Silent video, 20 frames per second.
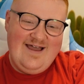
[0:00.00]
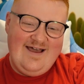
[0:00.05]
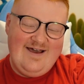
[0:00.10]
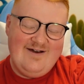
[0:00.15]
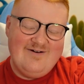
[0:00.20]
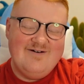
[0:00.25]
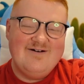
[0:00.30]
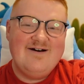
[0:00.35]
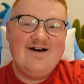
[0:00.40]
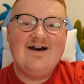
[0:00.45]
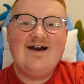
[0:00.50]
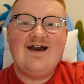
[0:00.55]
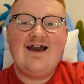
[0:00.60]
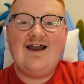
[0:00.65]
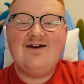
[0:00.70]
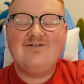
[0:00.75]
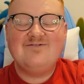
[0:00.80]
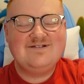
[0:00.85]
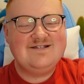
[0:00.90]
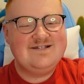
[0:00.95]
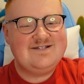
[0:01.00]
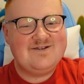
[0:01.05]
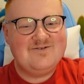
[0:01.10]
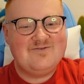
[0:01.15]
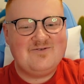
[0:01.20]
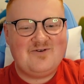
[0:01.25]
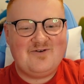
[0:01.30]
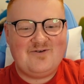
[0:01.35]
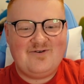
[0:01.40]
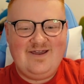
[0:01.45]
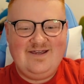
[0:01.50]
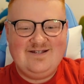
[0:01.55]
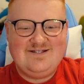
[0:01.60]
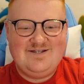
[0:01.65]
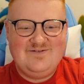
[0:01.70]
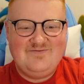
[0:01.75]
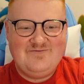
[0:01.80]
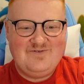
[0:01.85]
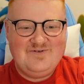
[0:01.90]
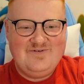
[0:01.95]
how is he so
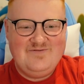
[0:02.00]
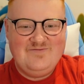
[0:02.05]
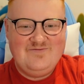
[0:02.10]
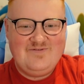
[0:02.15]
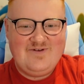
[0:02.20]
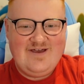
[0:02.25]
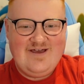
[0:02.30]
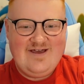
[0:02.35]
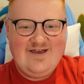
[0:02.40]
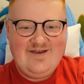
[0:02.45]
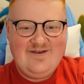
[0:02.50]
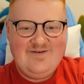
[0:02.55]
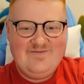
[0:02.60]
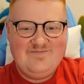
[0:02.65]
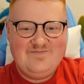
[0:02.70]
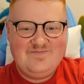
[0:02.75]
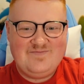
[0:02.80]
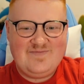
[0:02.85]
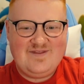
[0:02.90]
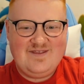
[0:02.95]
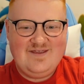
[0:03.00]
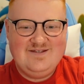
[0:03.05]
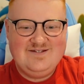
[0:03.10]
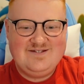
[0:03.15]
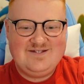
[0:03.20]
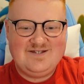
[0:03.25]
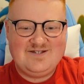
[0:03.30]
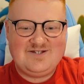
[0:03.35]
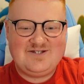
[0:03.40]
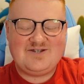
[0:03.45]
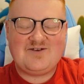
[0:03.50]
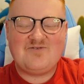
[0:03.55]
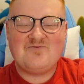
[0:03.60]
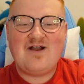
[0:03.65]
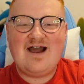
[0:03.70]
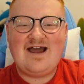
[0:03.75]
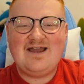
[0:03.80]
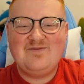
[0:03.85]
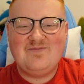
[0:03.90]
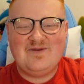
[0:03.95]
creative with his
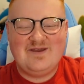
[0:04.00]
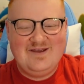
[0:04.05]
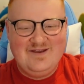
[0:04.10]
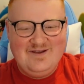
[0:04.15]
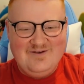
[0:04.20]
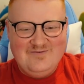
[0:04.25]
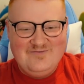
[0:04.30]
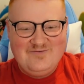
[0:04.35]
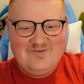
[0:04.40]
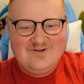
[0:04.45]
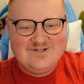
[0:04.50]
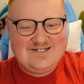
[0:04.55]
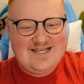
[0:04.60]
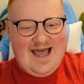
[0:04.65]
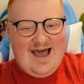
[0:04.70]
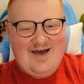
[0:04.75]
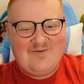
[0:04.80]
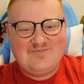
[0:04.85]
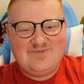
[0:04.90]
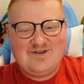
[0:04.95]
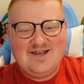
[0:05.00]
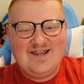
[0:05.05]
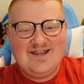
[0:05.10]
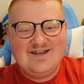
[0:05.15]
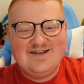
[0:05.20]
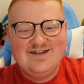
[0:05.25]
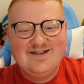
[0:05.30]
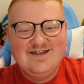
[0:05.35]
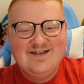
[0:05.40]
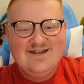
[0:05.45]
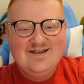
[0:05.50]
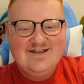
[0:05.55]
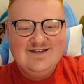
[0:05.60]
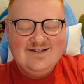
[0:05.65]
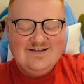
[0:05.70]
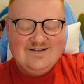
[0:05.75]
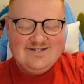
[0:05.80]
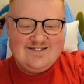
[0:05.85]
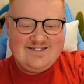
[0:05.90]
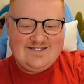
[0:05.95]
describing of what's happening?
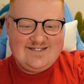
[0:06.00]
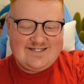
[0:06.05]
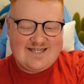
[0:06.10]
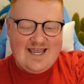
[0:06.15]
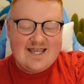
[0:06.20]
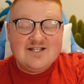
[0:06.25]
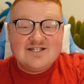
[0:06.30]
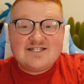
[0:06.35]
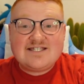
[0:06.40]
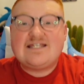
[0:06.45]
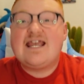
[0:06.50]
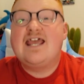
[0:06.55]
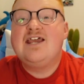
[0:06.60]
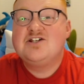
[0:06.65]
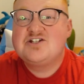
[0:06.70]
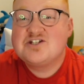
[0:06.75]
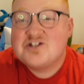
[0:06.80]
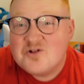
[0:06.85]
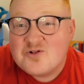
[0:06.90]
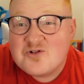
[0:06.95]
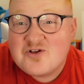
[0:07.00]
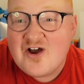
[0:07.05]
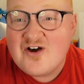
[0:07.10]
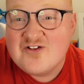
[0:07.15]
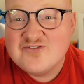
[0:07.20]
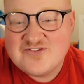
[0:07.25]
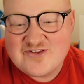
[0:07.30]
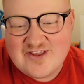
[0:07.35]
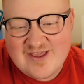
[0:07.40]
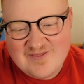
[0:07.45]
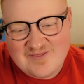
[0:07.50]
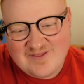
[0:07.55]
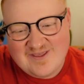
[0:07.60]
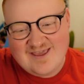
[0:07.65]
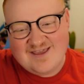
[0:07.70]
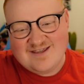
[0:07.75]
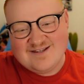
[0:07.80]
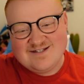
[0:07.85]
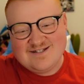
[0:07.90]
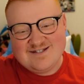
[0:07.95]
Sensational content,
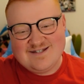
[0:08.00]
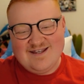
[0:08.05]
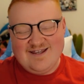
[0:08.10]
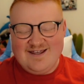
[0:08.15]
this.